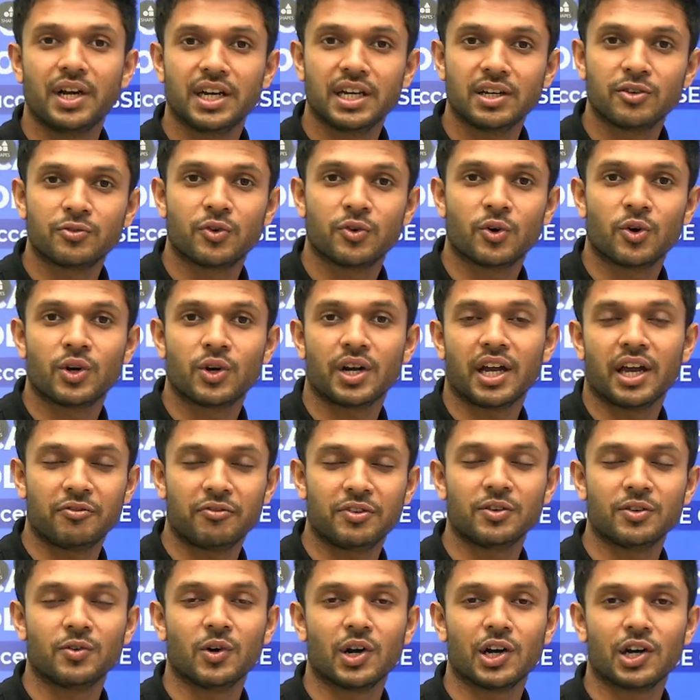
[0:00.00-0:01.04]
waiting for
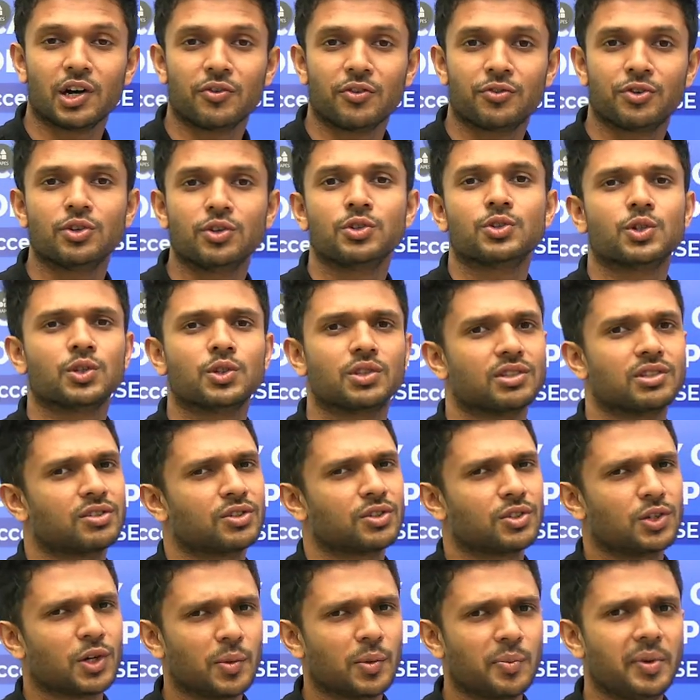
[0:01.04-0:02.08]
every one of you. So
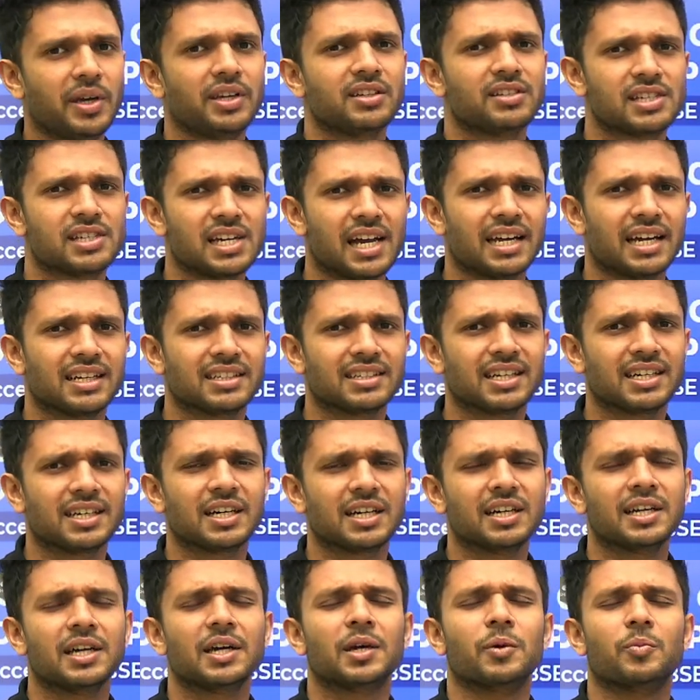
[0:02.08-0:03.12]
this is your best chance, hai
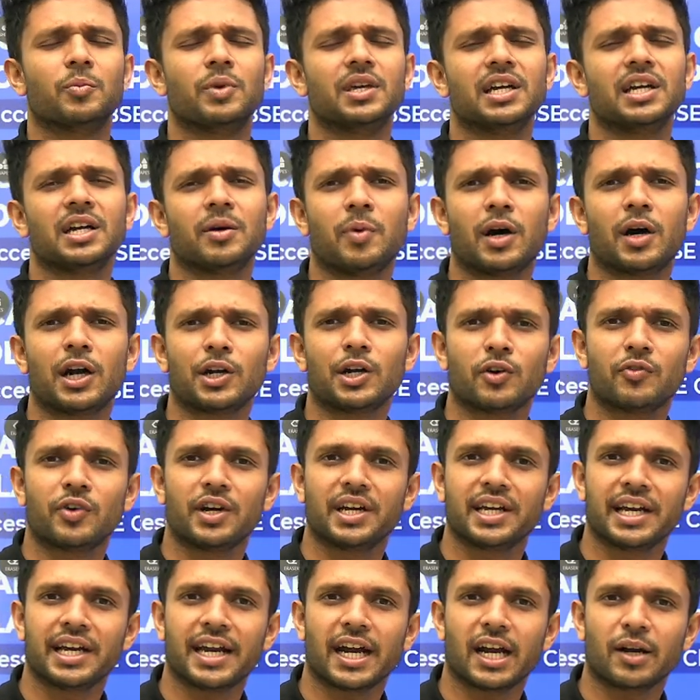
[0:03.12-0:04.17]
na, being a part of
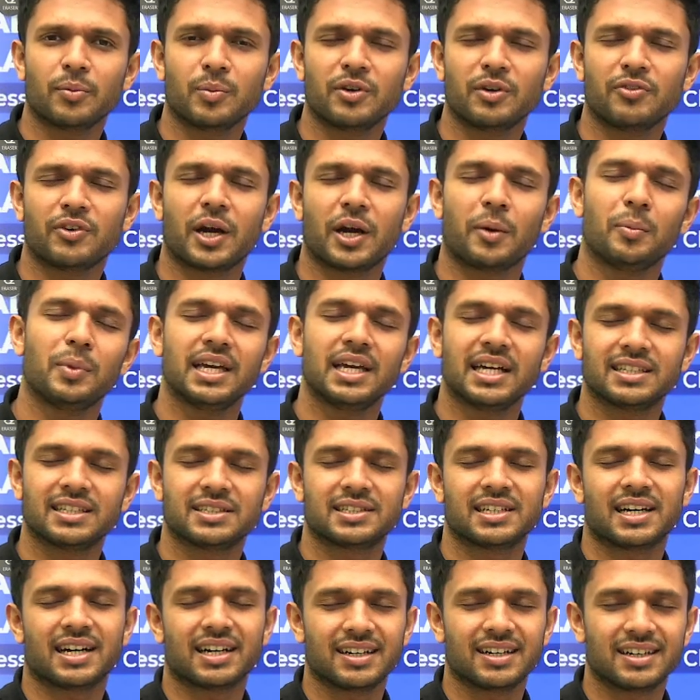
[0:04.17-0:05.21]
Unacademy family
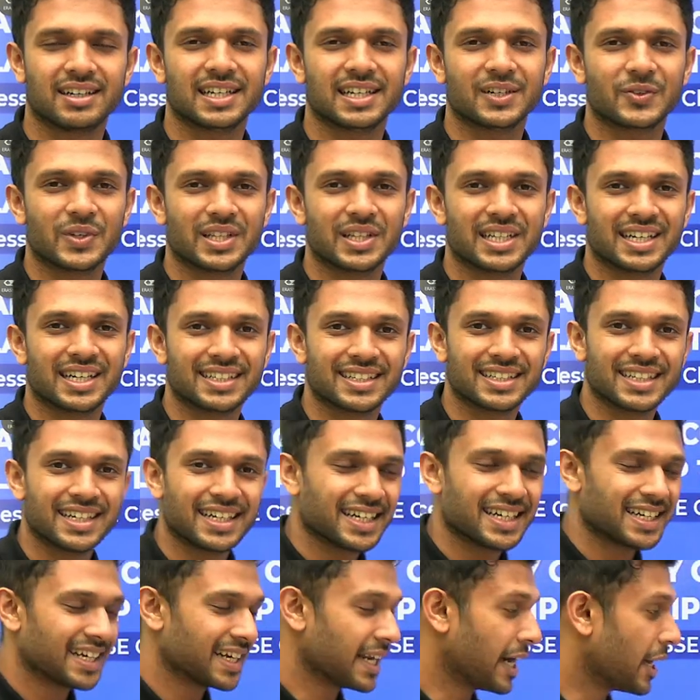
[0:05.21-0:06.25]
and start learning with us.
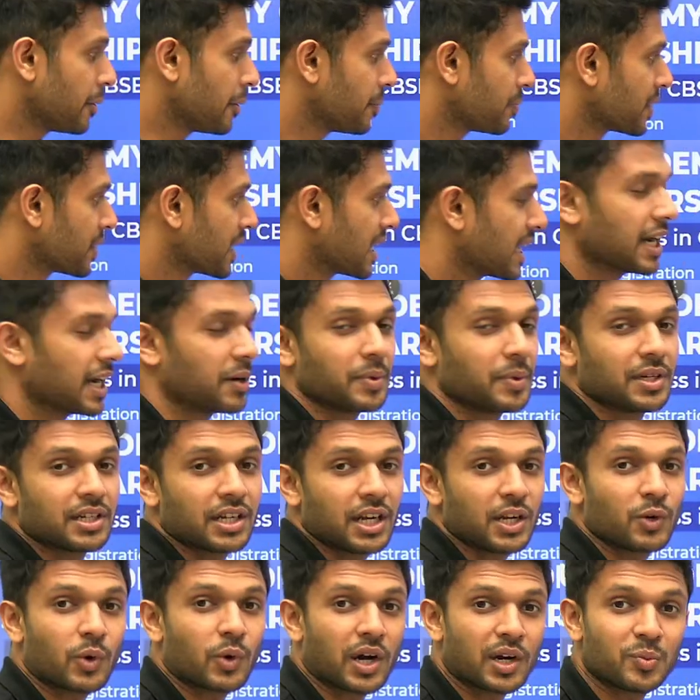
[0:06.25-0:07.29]
Now, let me
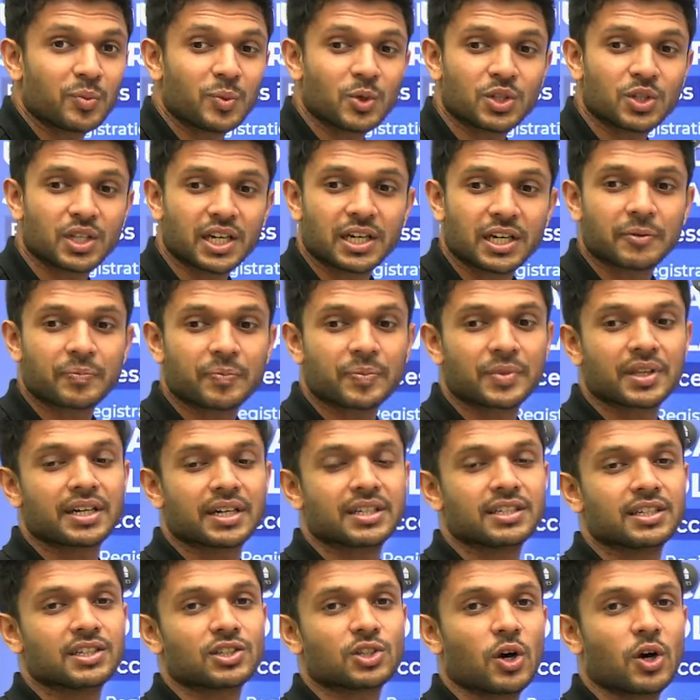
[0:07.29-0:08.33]
tell you one more thing.
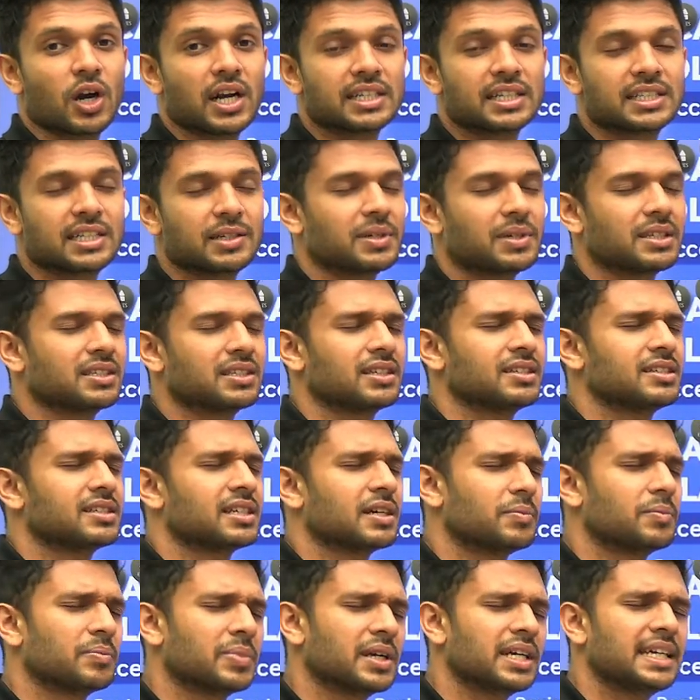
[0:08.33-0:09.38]
This scholarship test
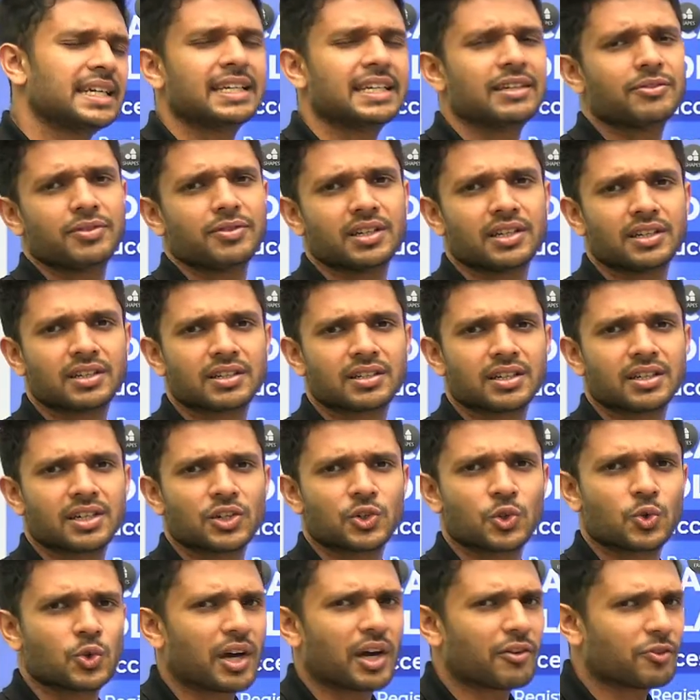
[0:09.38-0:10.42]
is completely free.
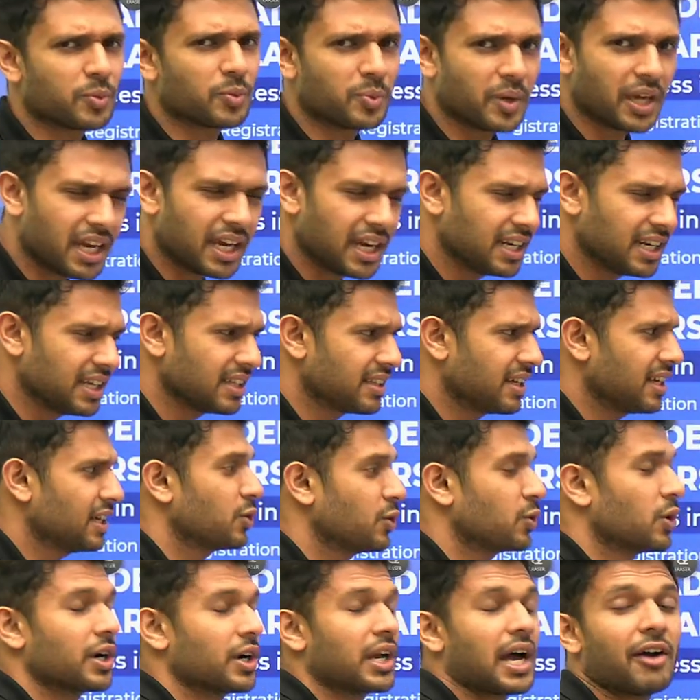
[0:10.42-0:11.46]
You don't have to pay
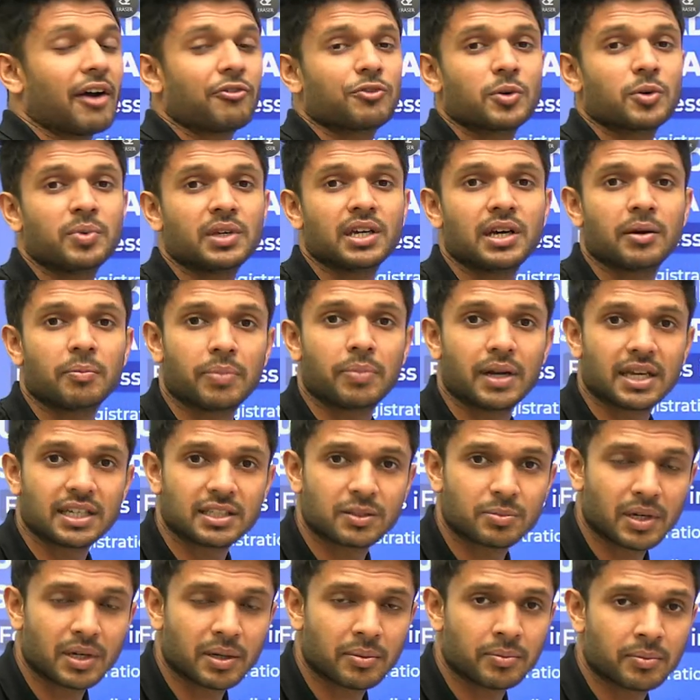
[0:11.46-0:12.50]
anything. You don't have to be a
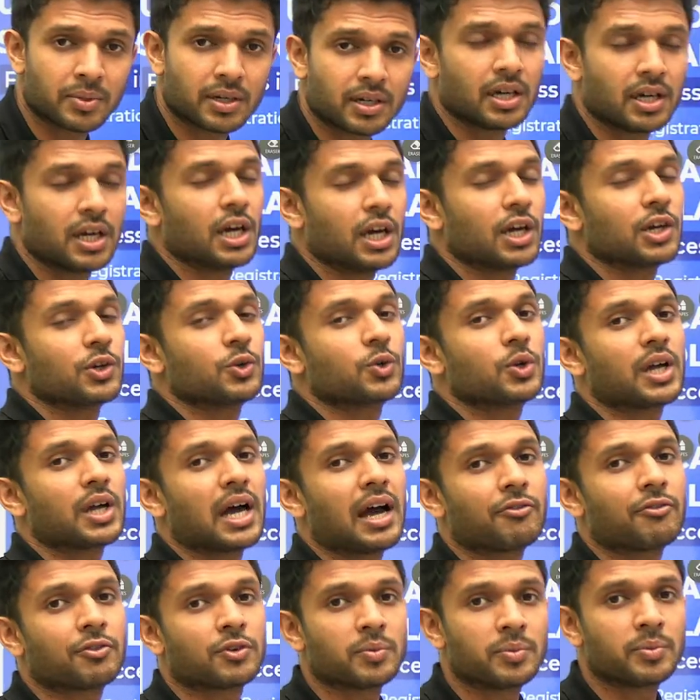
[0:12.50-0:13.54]
plus member. You don't
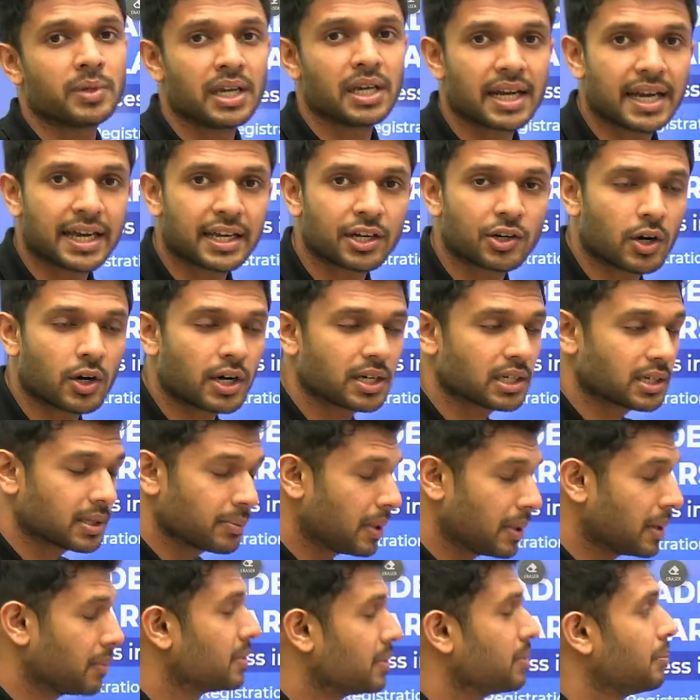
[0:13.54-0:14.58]
have to be an iconic
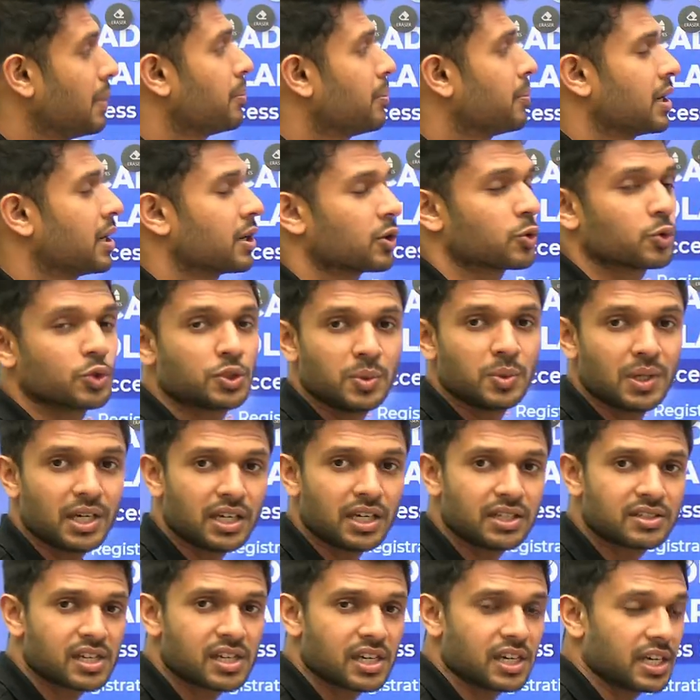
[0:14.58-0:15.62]
member. Kuch bhi
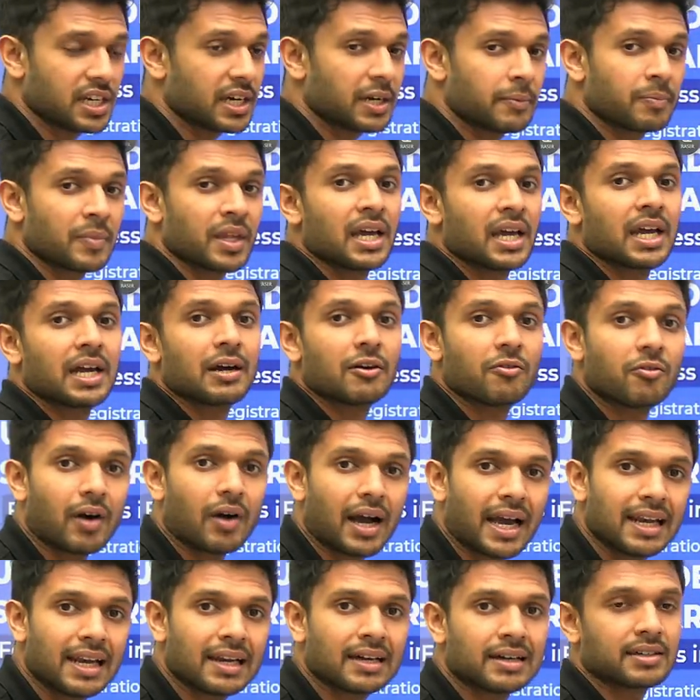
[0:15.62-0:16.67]
nahi chahiye.
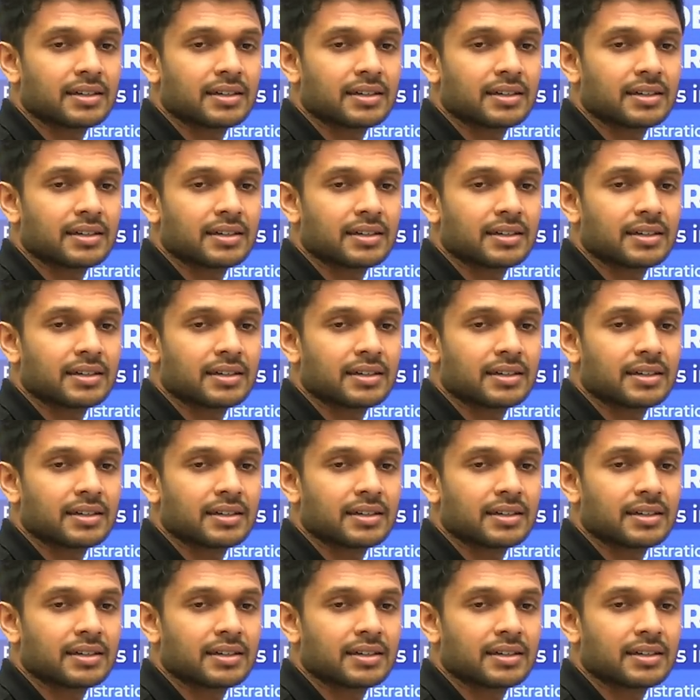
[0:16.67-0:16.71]
While